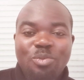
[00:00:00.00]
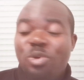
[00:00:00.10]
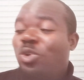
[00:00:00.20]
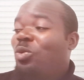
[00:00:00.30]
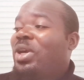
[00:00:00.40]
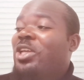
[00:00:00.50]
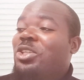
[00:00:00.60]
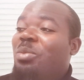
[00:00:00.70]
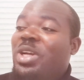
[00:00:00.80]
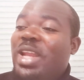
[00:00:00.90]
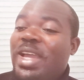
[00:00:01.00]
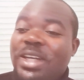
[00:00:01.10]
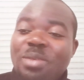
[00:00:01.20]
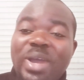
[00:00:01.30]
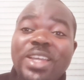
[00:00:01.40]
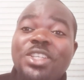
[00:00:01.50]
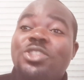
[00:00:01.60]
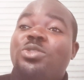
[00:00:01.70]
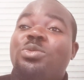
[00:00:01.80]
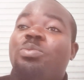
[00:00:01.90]
But look at somebody like Rema,
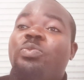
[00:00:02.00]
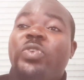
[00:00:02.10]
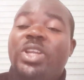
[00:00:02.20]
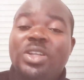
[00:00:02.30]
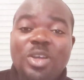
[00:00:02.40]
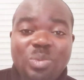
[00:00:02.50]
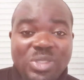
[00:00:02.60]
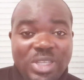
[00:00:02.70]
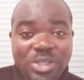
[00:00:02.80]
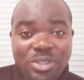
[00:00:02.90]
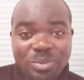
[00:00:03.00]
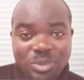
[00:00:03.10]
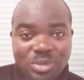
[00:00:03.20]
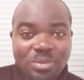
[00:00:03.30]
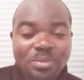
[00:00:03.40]
he's filling up stadiums.